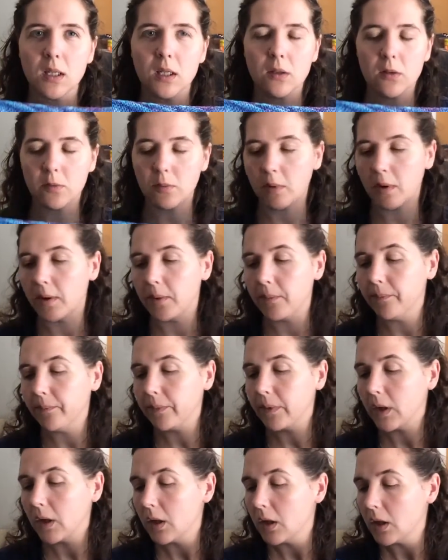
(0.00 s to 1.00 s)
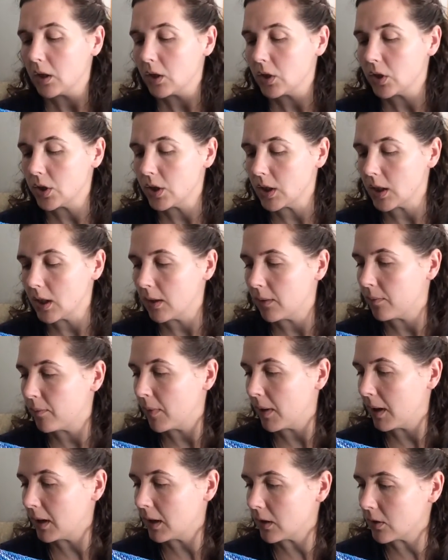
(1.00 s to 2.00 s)
this one, she
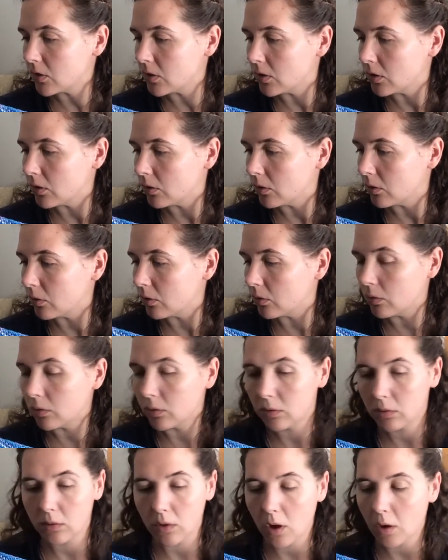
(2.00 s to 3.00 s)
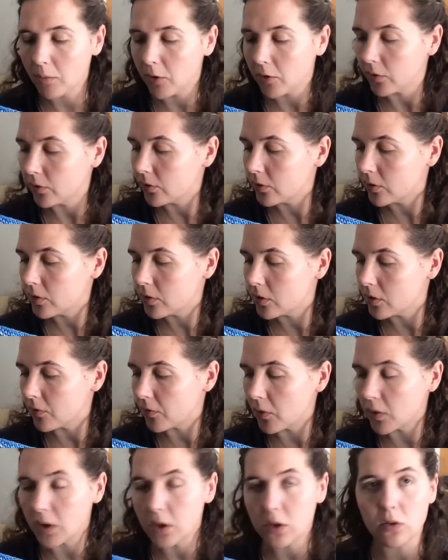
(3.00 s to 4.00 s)
made it to almost to
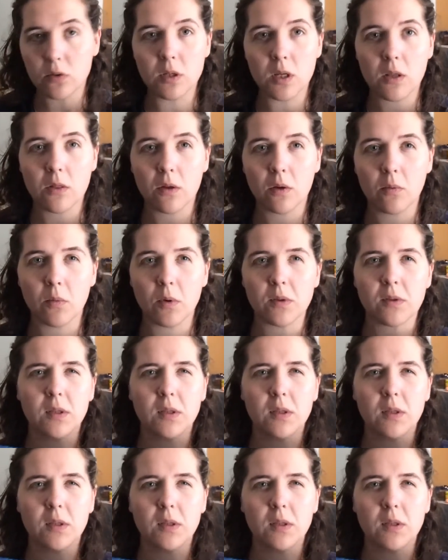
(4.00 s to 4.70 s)
42 teeth on one